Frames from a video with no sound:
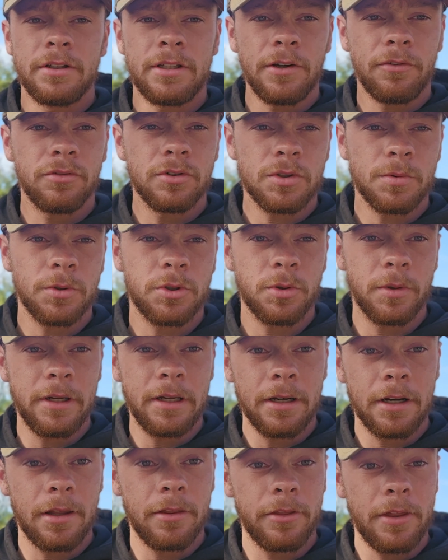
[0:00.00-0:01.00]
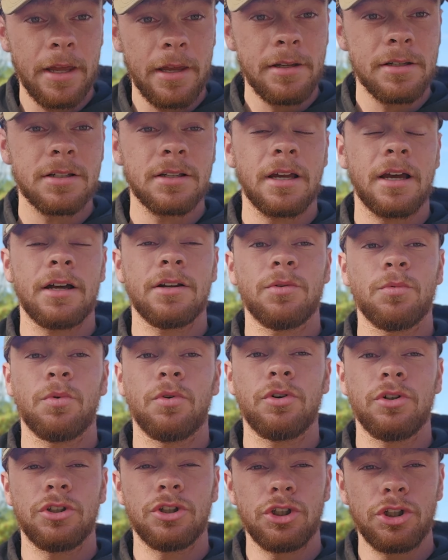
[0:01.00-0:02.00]
difference between this and
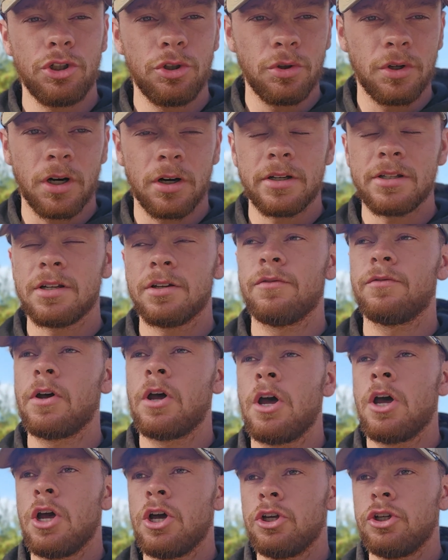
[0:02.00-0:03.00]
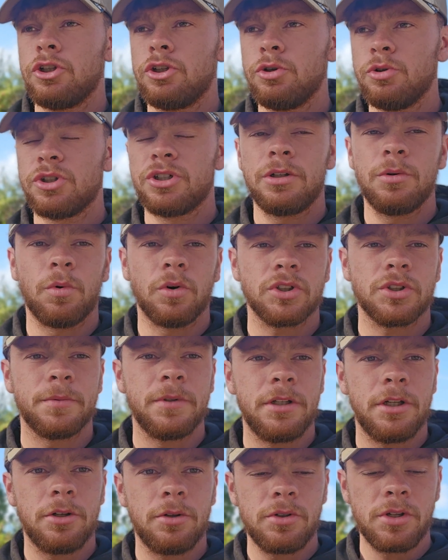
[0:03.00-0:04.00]
what you guys have usually watched
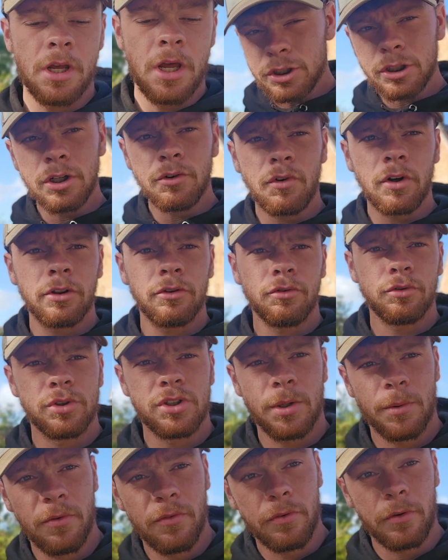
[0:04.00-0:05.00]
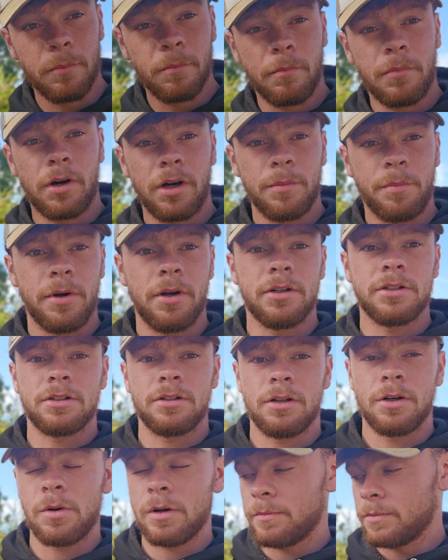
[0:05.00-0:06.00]
me use, going to run through some of my
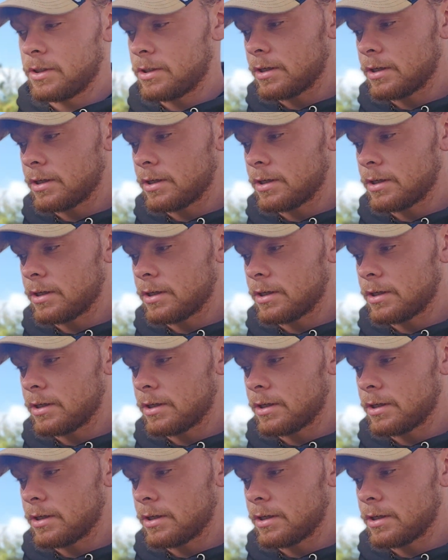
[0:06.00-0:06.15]
personal equipment